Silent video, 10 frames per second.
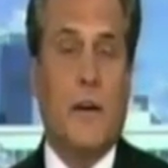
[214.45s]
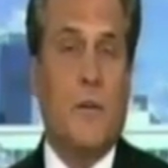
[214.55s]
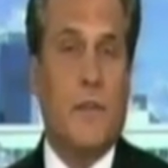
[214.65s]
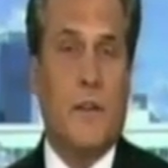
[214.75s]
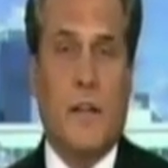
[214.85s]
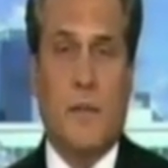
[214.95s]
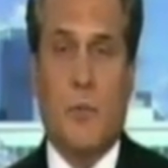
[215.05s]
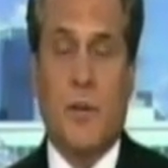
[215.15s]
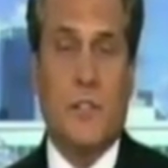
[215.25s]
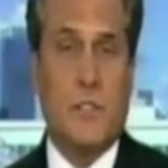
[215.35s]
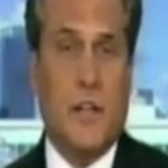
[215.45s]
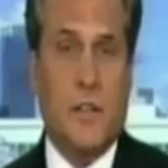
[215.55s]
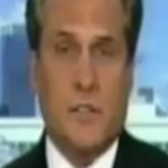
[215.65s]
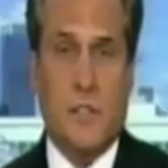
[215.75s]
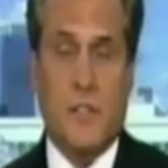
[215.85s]
And within that debris, just like
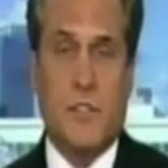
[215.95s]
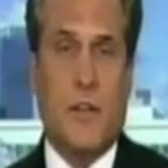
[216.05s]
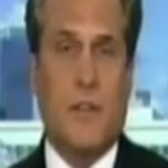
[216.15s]
you said, Jerry,